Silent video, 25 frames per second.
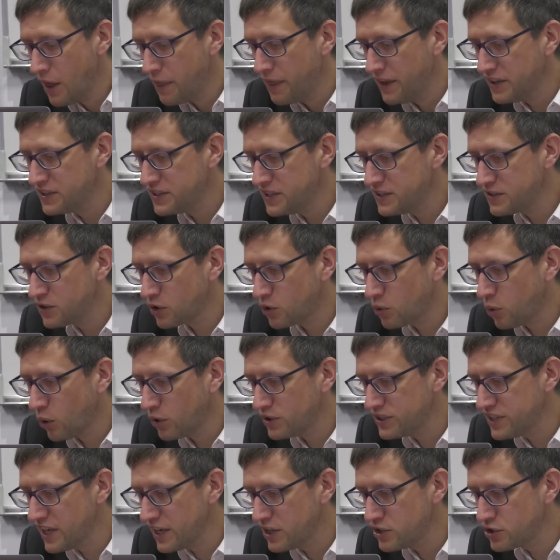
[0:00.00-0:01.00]
This is a
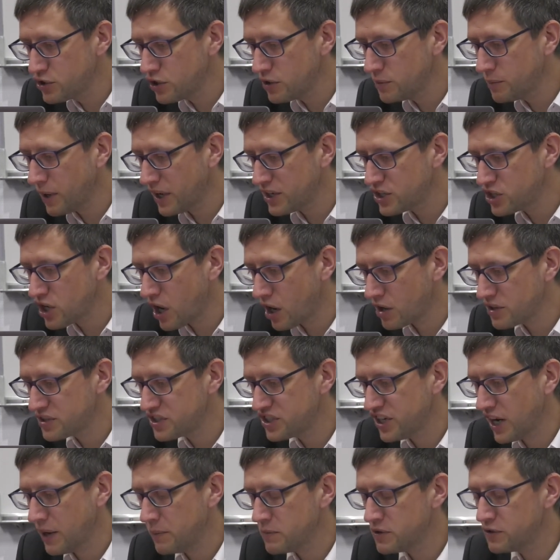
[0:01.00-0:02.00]
quotation by
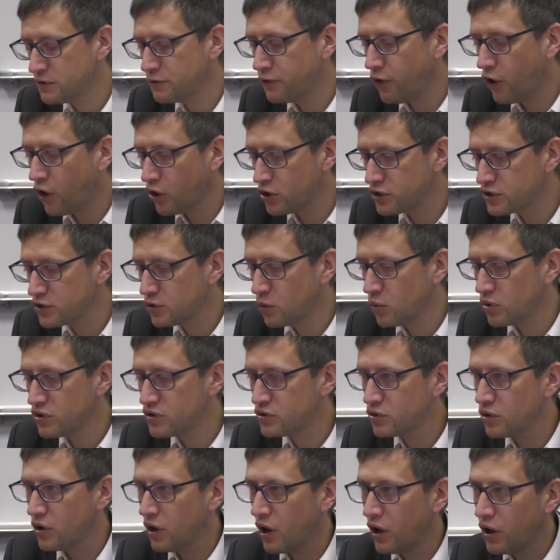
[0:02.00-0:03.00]
Charles James Fox, who
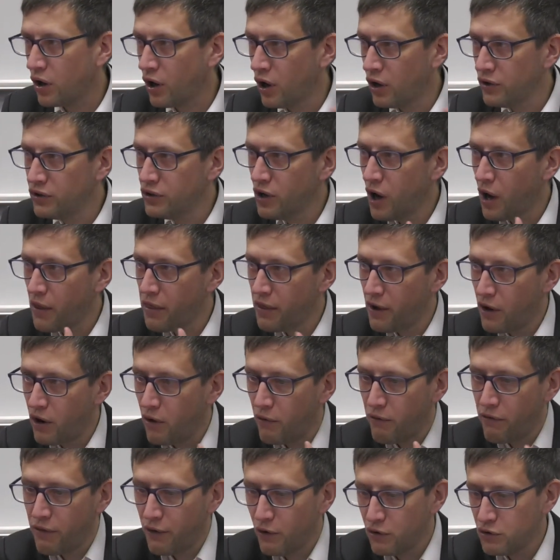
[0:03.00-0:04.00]
was another
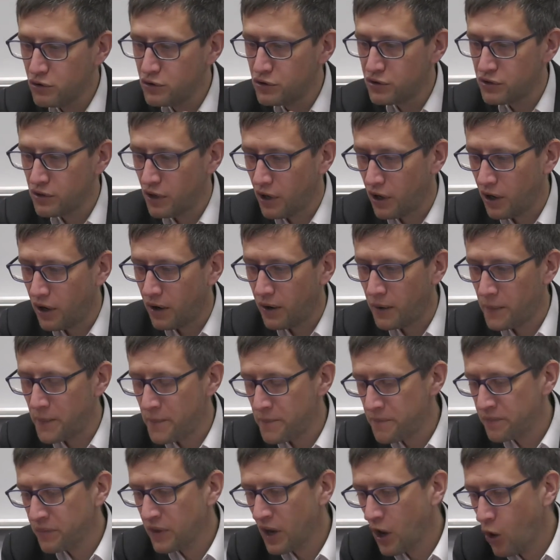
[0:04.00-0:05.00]
of those
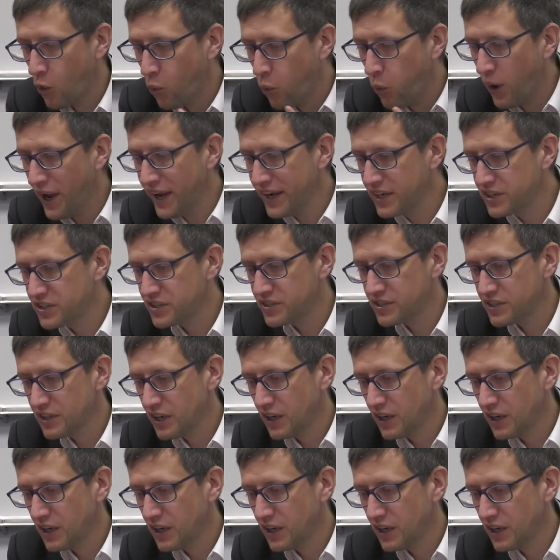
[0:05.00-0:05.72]
Whig